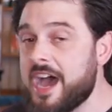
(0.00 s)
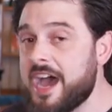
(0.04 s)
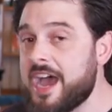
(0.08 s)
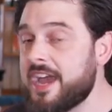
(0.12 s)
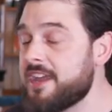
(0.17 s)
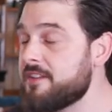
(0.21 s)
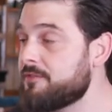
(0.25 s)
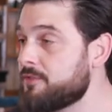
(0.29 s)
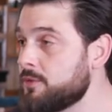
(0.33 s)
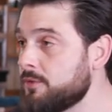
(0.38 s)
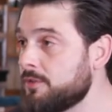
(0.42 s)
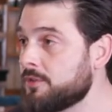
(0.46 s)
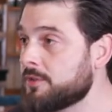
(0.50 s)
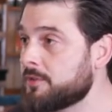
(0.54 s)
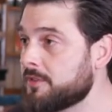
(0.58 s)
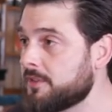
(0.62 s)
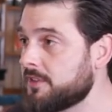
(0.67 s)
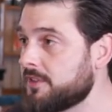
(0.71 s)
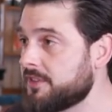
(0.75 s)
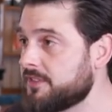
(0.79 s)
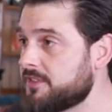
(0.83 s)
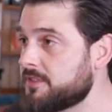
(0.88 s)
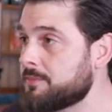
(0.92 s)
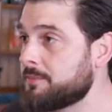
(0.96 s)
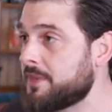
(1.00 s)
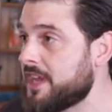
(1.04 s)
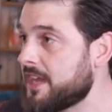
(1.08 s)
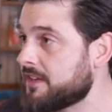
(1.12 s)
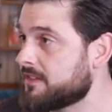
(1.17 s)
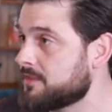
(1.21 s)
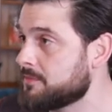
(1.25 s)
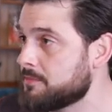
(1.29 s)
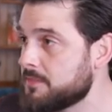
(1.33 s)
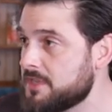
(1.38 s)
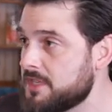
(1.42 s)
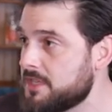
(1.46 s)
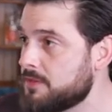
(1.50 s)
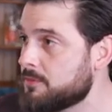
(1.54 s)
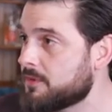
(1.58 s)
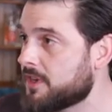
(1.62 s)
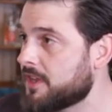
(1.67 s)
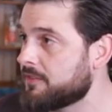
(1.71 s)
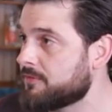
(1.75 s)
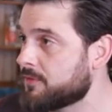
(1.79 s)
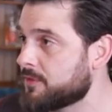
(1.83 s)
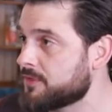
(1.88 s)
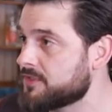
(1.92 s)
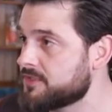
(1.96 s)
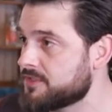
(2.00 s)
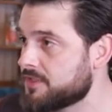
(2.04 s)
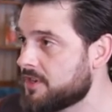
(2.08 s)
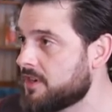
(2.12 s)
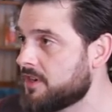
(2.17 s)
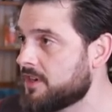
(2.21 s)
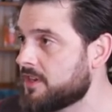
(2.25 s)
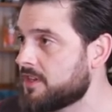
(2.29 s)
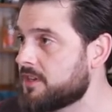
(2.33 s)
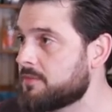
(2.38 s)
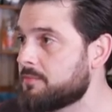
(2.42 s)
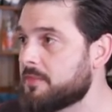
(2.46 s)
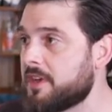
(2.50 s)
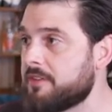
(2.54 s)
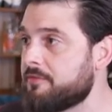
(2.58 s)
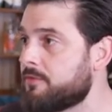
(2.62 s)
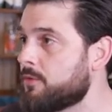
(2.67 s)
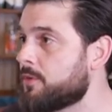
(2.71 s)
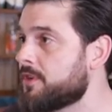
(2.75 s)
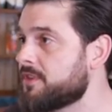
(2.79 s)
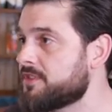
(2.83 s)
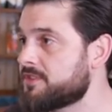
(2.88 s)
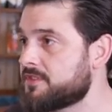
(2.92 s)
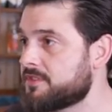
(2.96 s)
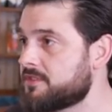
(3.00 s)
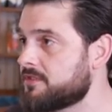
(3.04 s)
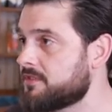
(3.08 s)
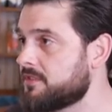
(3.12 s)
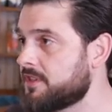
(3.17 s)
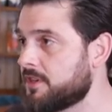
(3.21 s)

I, if you look, listen back to me when I first started, my voice,